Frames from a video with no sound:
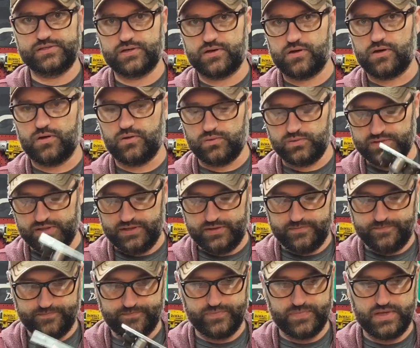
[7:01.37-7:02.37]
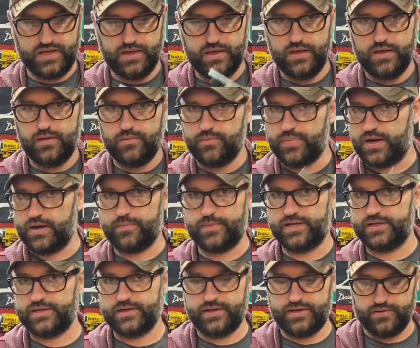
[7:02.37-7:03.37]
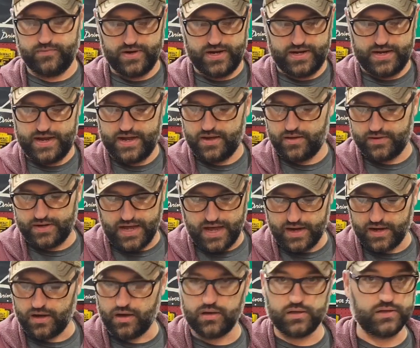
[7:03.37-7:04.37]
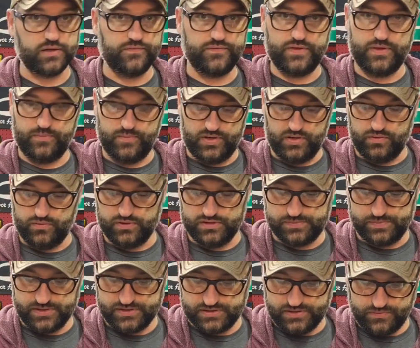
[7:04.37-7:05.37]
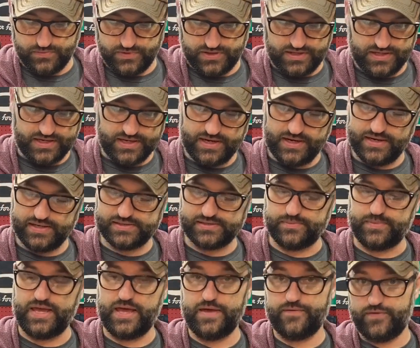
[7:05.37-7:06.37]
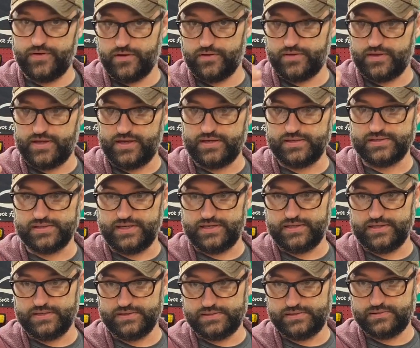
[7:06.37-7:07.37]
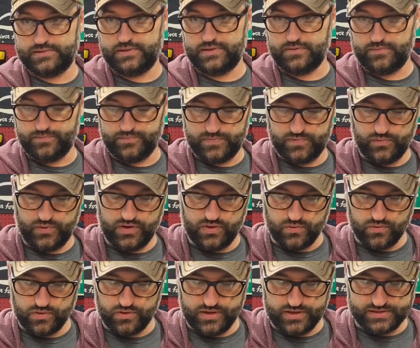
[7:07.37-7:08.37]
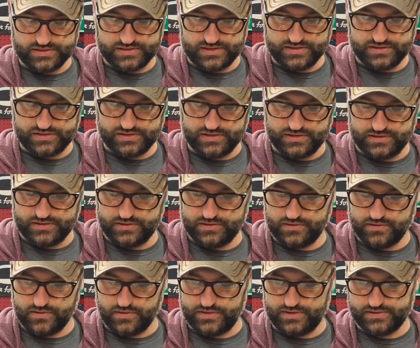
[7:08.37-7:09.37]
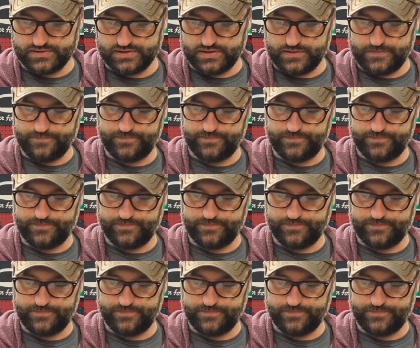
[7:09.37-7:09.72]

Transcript: are holding but I'm going to tell you right now, not all of them do, especially when you get into some heavier things like this, you know, three quarter extension or this, uh,